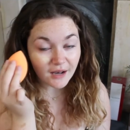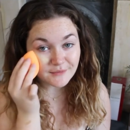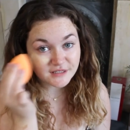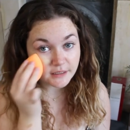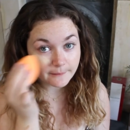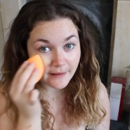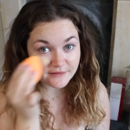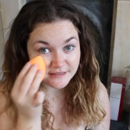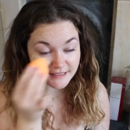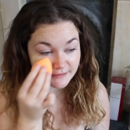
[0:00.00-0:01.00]
I'm just going to
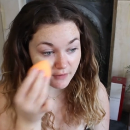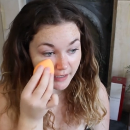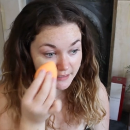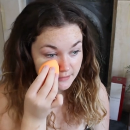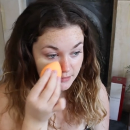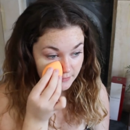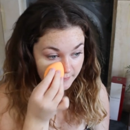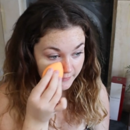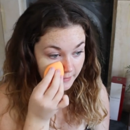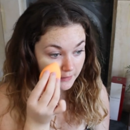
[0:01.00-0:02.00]
bounce this right into the
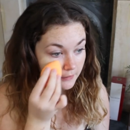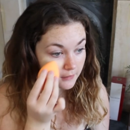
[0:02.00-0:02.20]
skin.